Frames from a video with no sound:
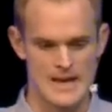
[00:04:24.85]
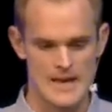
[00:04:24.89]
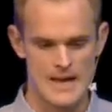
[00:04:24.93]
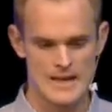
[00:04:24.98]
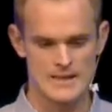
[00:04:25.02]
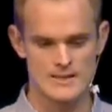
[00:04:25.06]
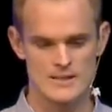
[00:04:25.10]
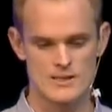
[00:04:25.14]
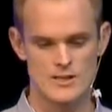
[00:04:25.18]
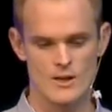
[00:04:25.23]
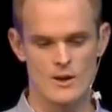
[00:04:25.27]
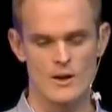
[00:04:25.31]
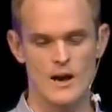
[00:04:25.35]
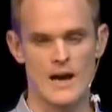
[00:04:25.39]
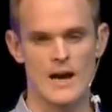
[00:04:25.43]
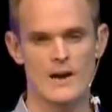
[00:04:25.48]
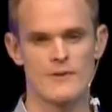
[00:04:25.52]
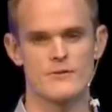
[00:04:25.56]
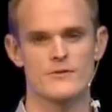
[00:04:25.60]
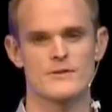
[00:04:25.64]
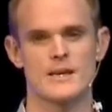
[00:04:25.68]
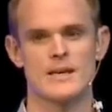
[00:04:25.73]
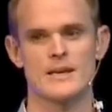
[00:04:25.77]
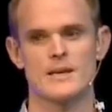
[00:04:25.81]
And so,
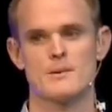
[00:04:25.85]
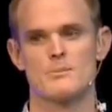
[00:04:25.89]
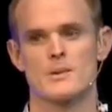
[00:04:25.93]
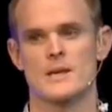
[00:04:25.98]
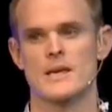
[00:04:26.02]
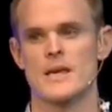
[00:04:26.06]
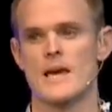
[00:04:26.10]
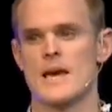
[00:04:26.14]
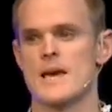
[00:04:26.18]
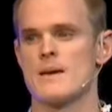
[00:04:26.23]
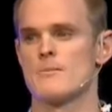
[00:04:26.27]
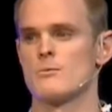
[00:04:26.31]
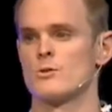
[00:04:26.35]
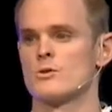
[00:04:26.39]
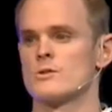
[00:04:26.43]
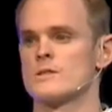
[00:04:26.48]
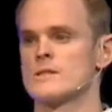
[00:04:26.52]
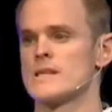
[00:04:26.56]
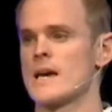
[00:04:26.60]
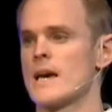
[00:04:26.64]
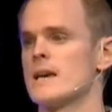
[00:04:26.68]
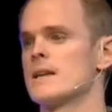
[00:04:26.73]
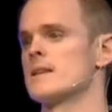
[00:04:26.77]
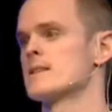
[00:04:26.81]
after he became
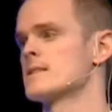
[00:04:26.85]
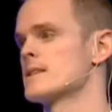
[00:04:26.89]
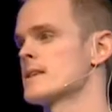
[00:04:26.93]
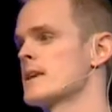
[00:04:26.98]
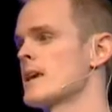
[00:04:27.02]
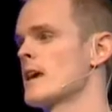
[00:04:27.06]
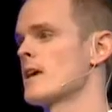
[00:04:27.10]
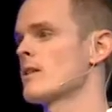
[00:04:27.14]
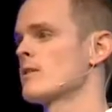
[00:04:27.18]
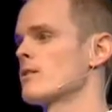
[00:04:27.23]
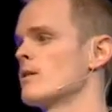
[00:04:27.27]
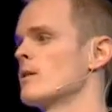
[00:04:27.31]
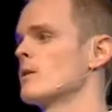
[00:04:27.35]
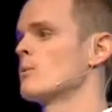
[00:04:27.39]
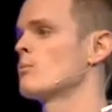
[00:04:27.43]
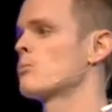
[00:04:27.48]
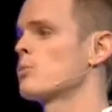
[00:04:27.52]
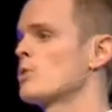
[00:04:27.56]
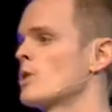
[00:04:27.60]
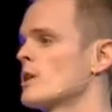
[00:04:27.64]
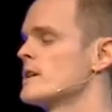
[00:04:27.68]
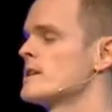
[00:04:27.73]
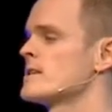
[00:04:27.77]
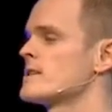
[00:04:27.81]
ordained as a Catholic
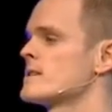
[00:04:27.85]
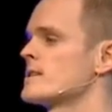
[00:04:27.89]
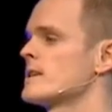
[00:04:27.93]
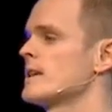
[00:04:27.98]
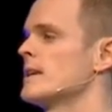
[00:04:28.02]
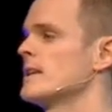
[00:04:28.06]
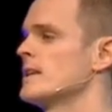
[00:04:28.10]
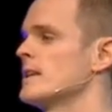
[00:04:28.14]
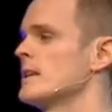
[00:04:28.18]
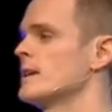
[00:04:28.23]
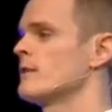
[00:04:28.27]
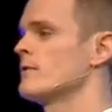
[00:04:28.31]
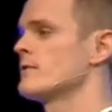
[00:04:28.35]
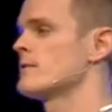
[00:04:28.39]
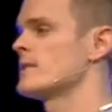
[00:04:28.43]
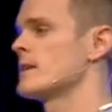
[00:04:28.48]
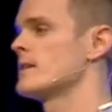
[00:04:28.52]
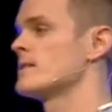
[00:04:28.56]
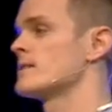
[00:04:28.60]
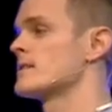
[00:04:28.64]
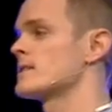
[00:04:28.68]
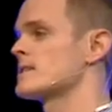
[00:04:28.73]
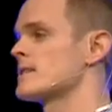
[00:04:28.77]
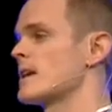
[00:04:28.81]
priest, he left
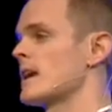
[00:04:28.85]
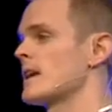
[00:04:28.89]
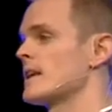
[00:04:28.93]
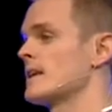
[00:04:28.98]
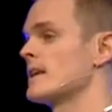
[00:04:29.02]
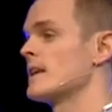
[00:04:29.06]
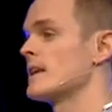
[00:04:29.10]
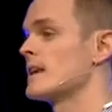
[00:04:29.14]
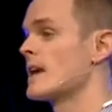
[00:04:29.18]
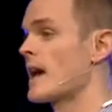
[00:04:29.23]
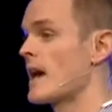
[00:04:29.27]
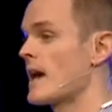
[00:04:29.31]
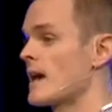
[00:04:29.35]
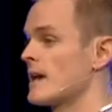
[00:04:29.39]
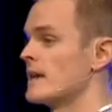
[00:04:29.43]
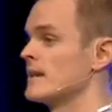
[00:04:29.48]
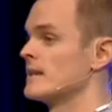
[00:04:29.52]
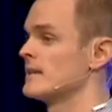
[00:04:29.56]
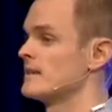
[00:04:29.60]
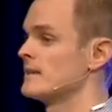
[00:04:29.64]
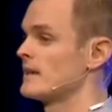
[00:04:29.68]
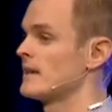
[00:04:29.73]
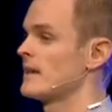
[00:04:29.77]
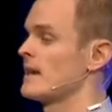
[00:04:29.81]
and studied
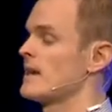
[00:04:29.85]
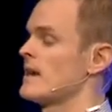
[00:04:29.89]
again